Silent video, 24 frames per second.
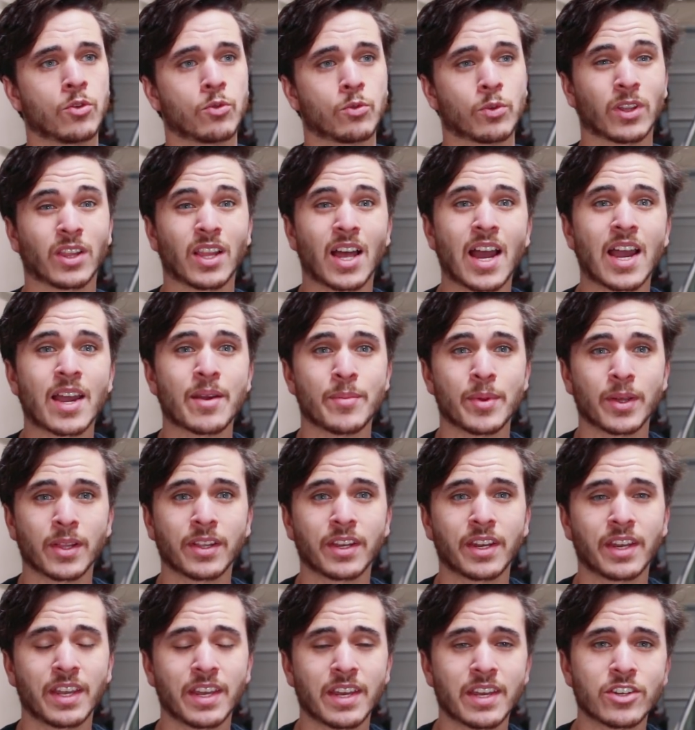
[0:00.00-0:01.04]

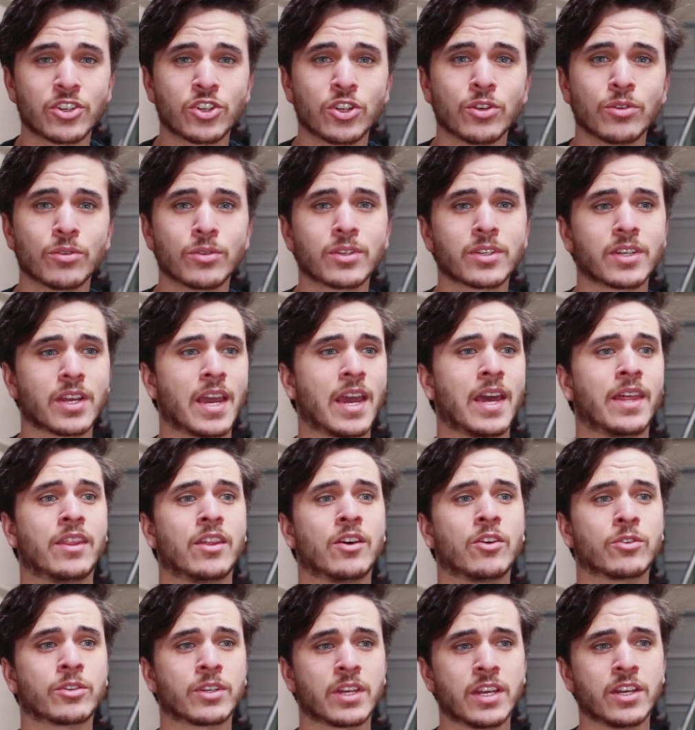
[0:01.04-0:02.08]
reliability issues and
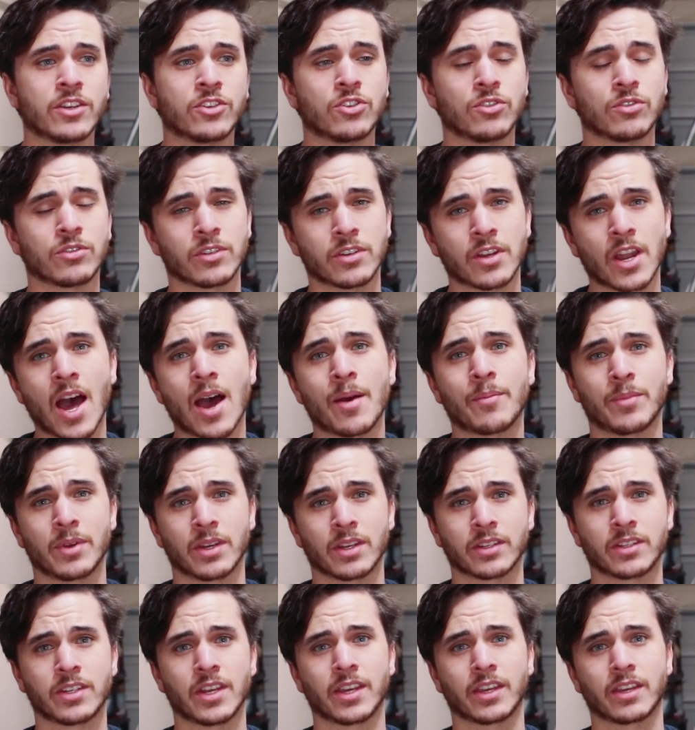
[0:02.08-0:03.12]
those issues not
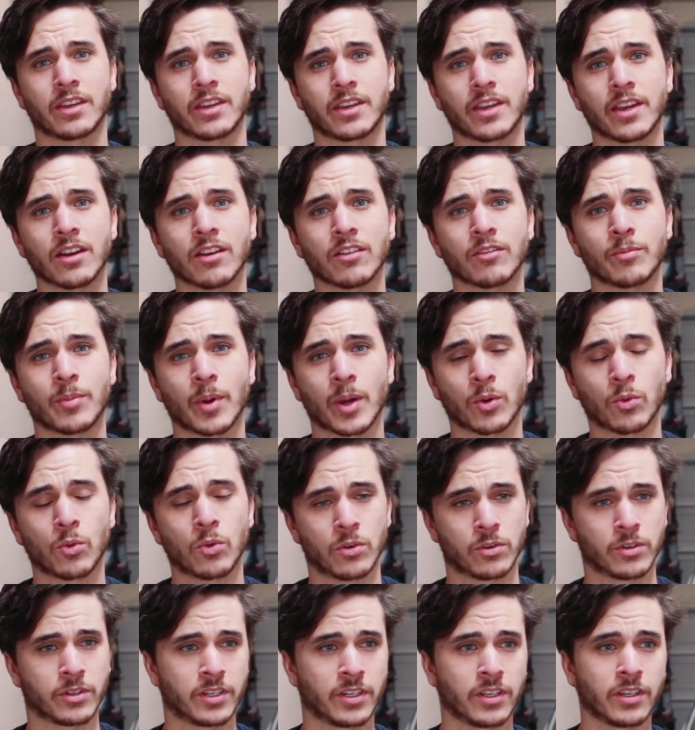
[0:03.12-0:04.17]
being taken care of by
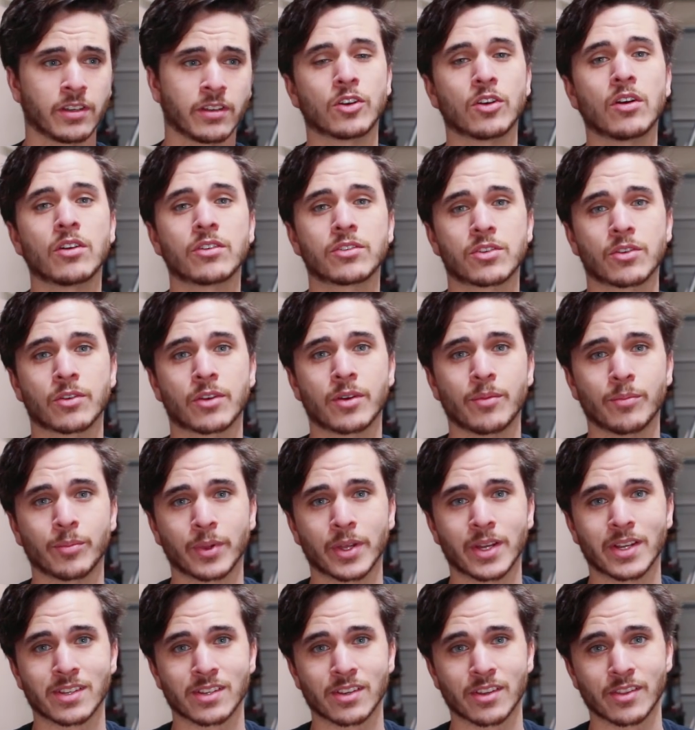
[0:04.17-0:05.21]
warranty. There are also
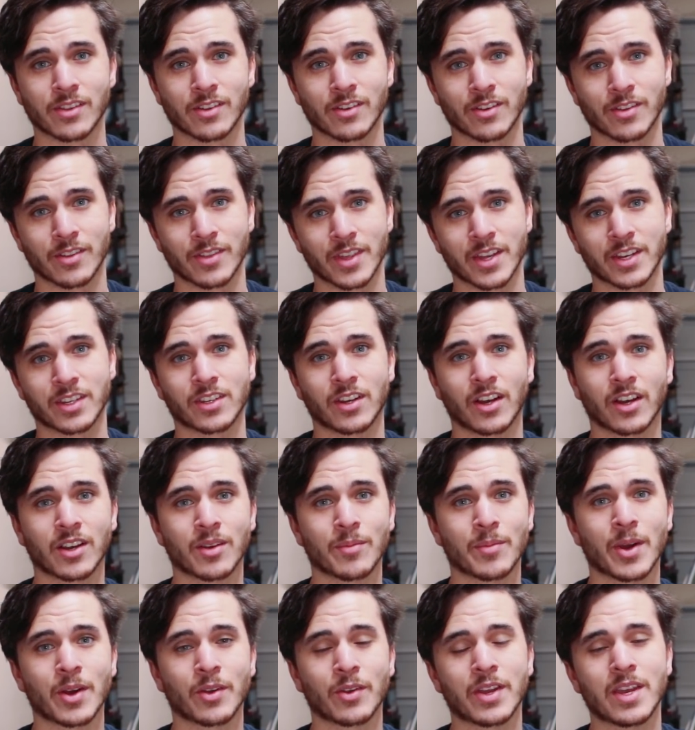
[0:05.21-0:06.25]
complaints on there that talk
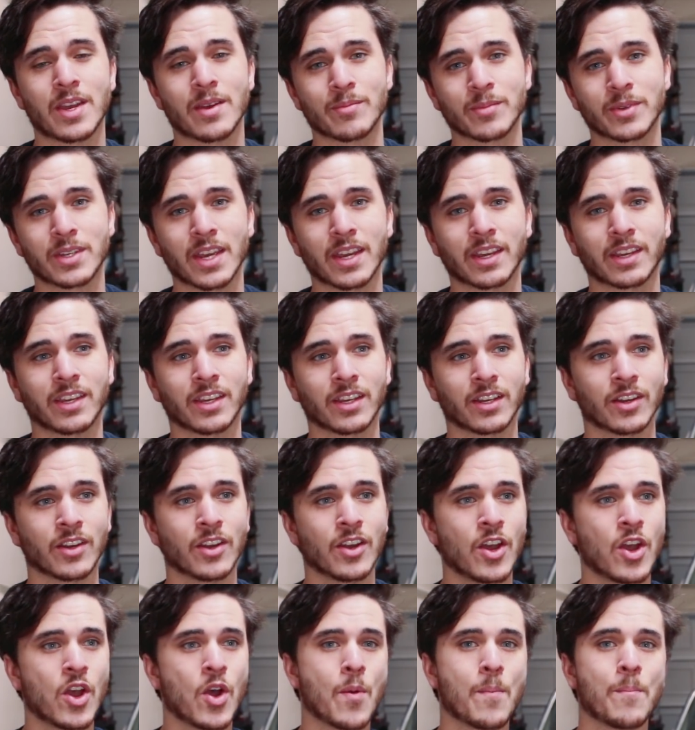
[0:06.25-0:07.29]
about him taking
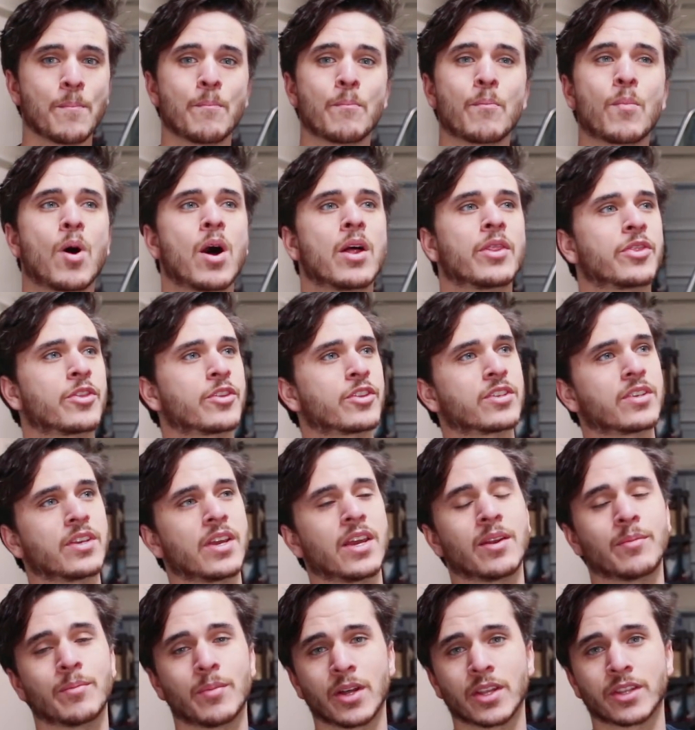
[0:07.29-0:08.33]
months
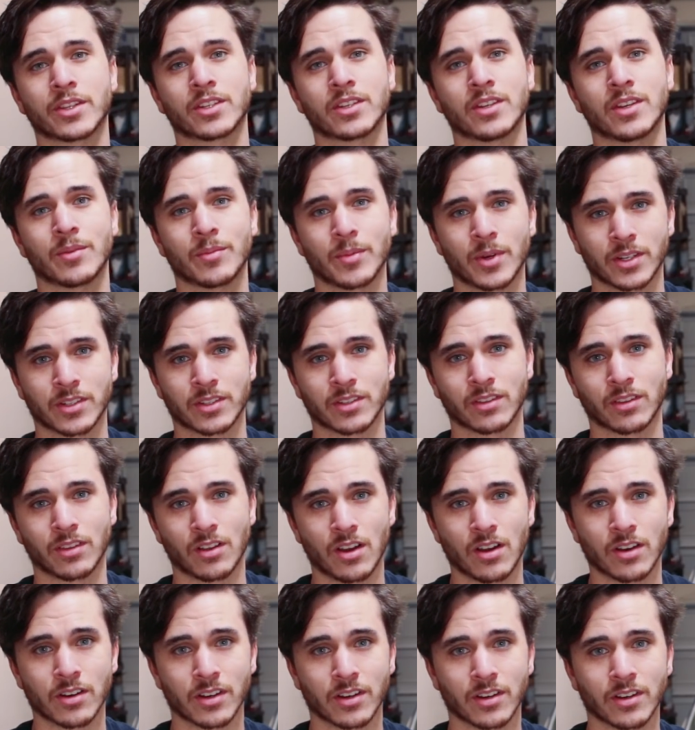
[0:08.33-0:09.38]
and months and months
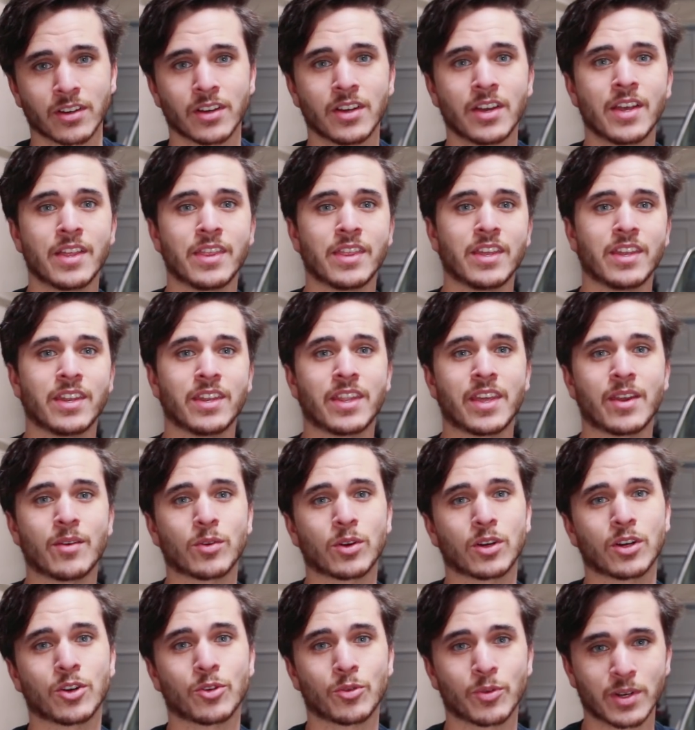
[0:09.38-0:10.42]
longer than they
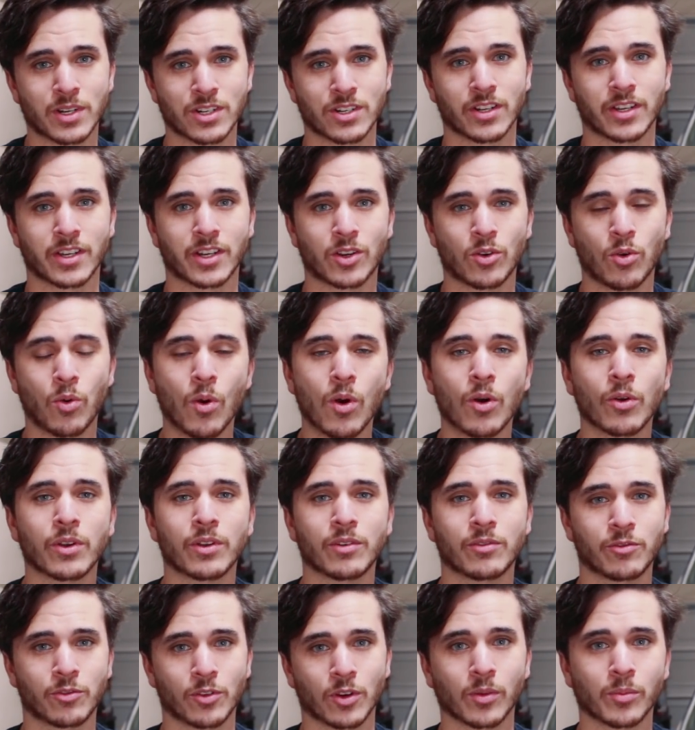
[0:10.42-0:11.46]
were originally
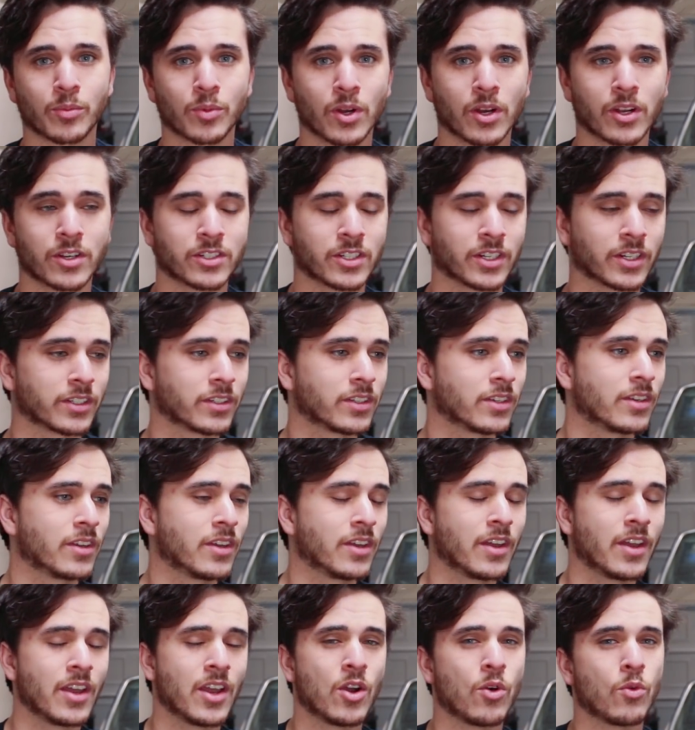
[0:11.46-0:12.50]
quoted for a project,
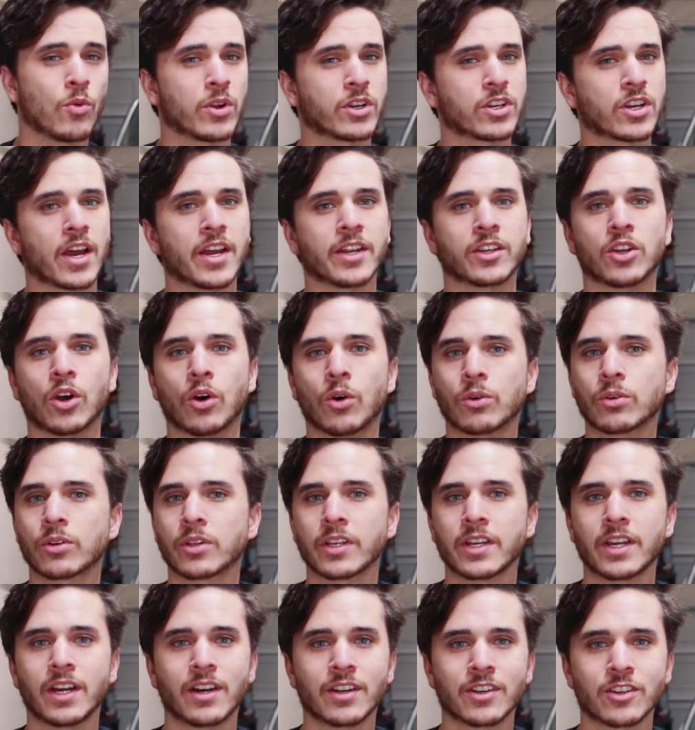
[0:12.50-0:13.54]
which I
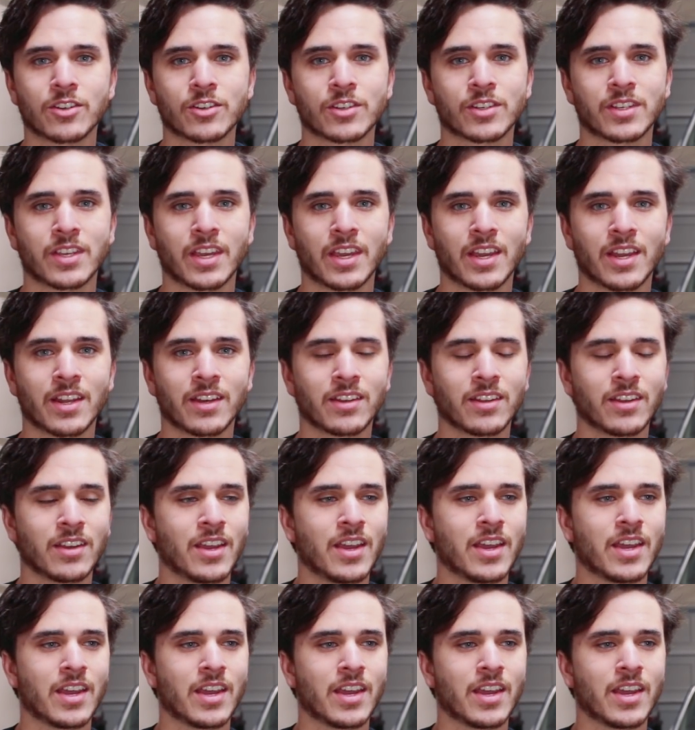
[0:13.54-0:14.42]
totally understand